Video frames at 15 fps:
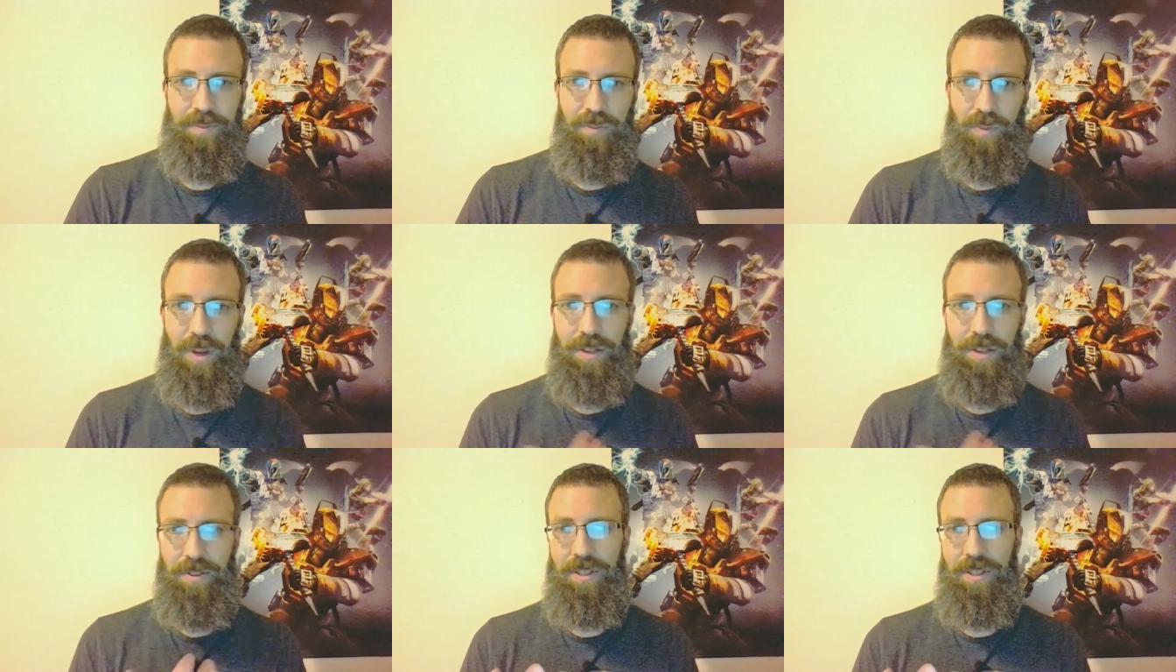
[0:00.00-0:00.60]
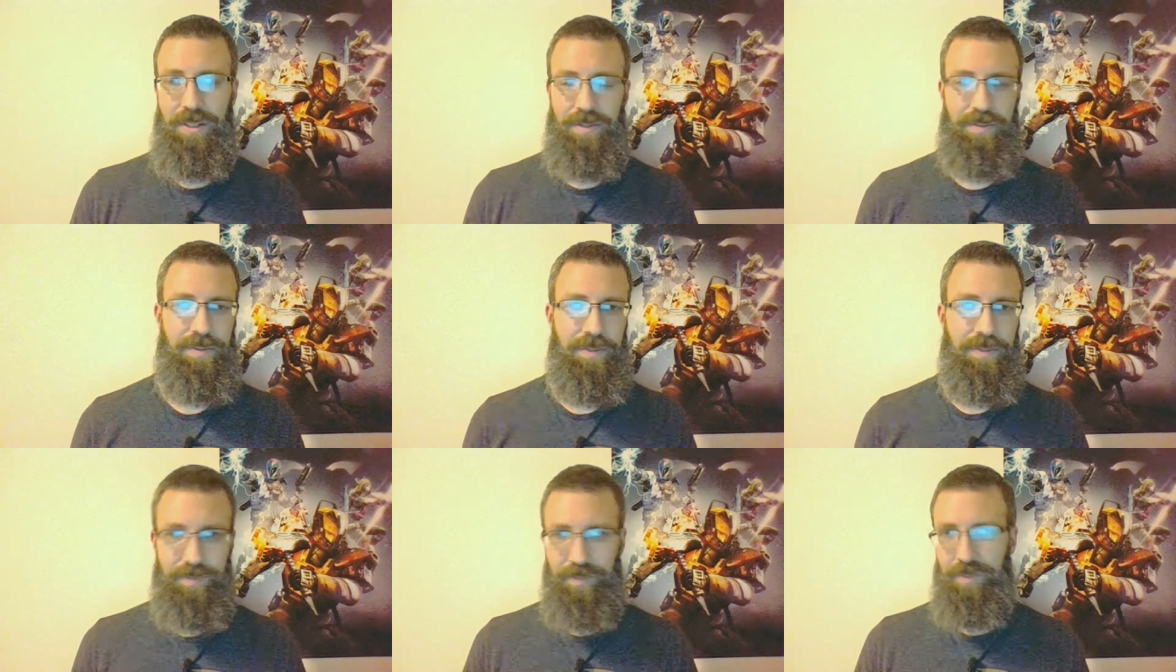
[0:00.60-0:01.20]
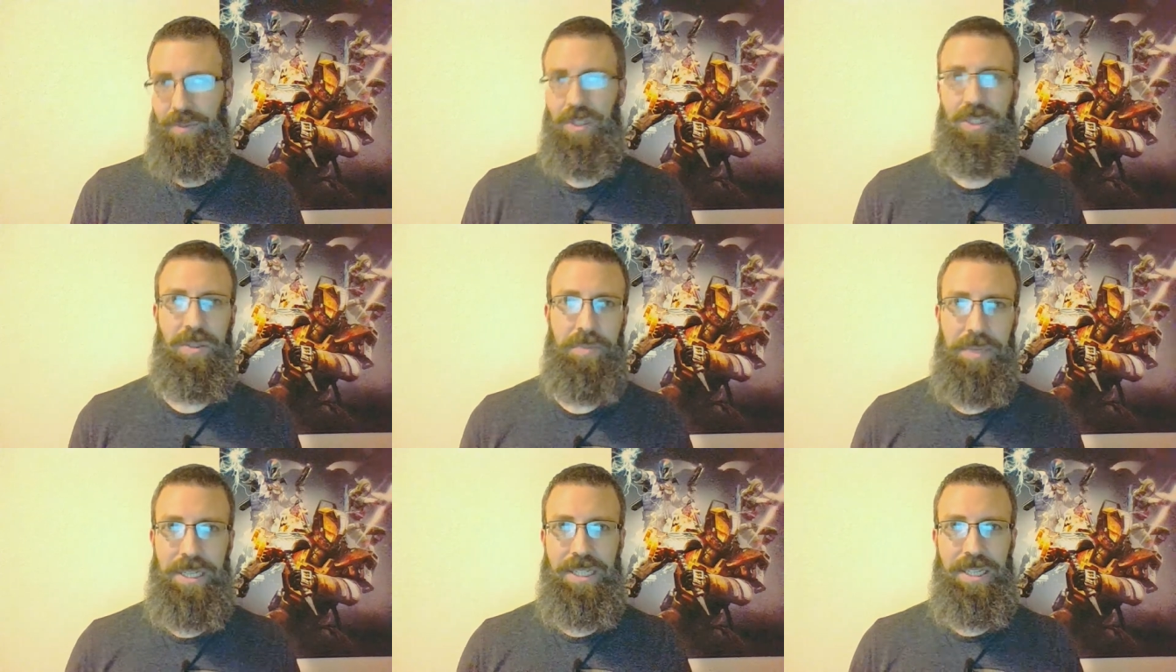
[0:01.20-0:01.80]
rather than just
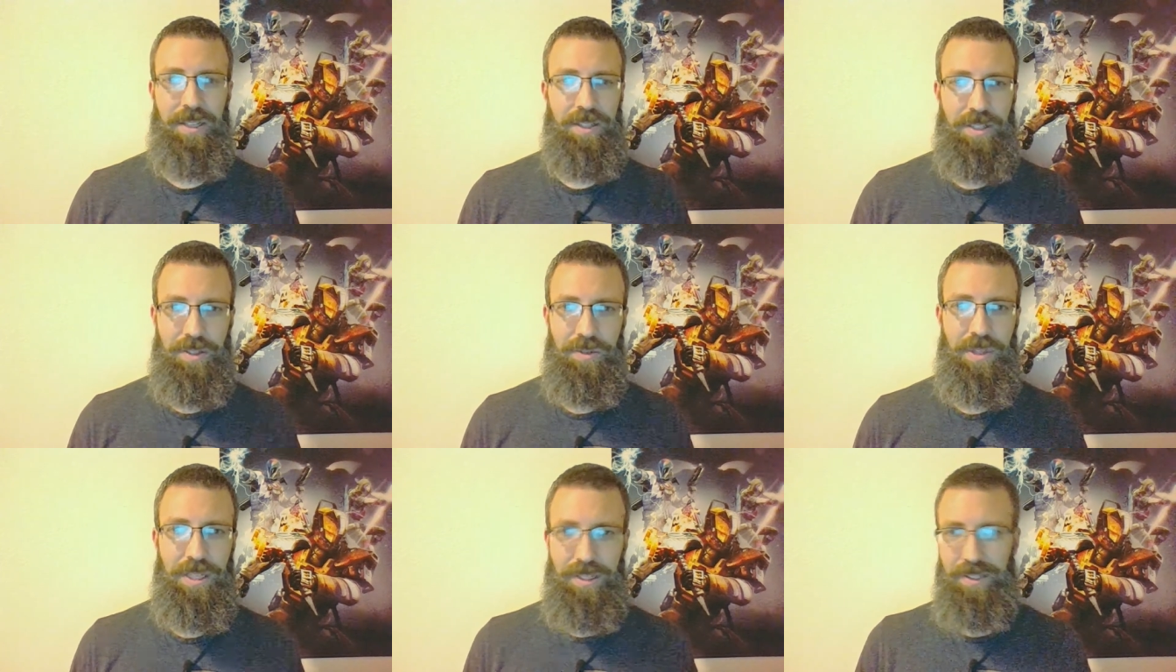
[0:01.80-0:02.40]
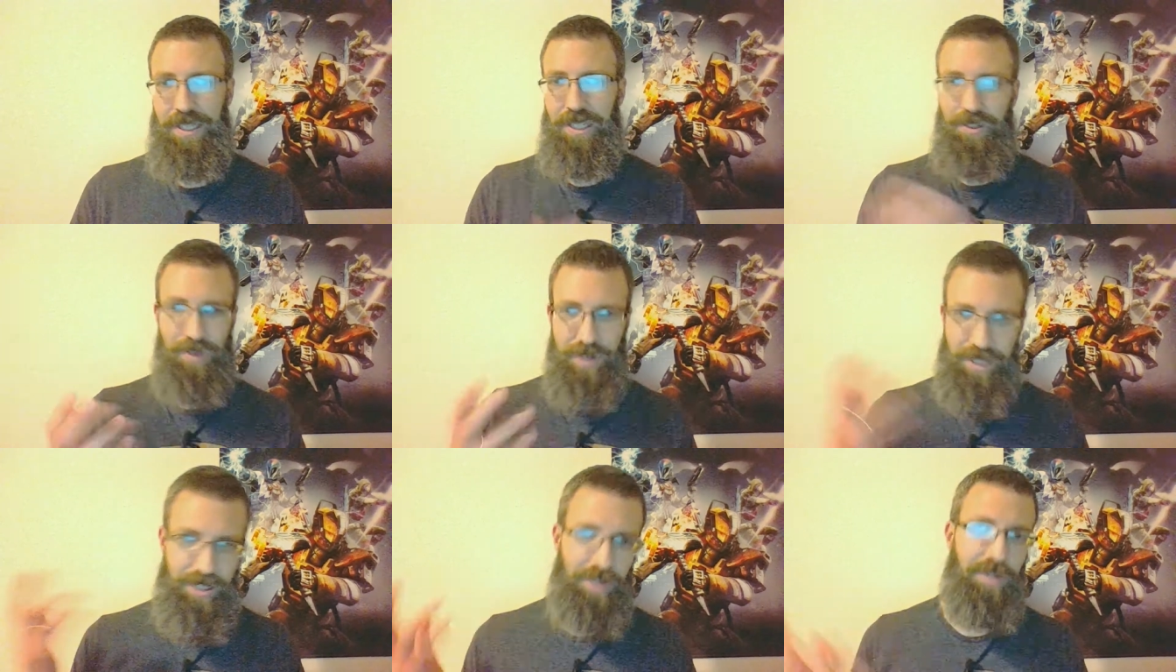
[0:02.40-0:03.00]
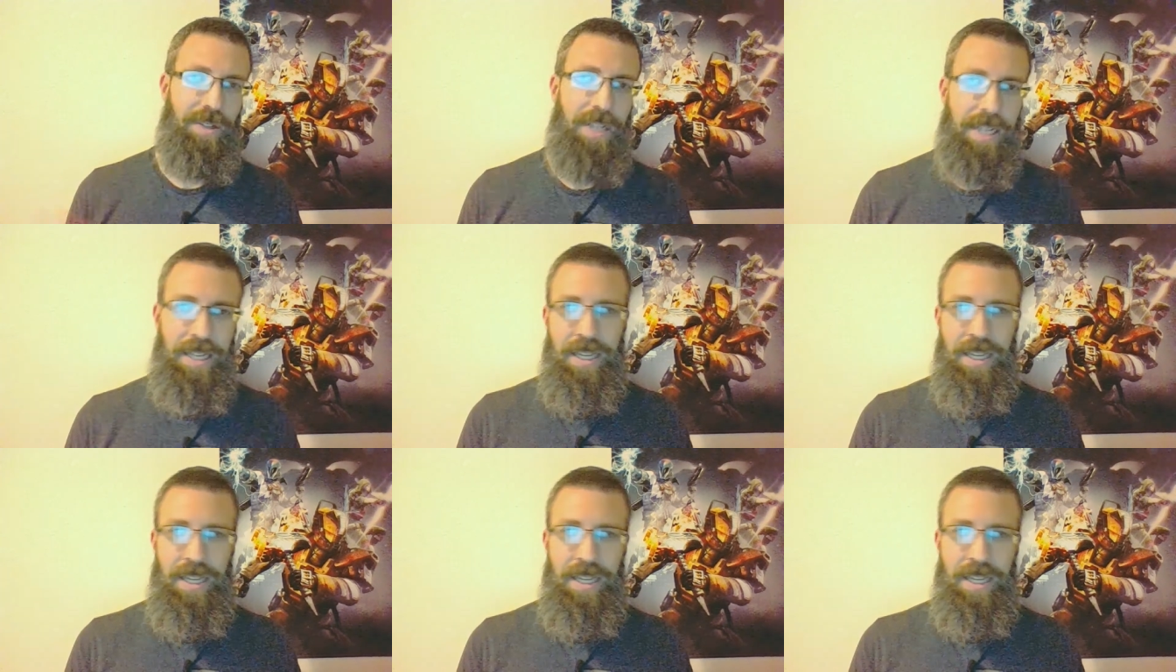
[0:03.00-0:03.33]
me telling you things that you already know.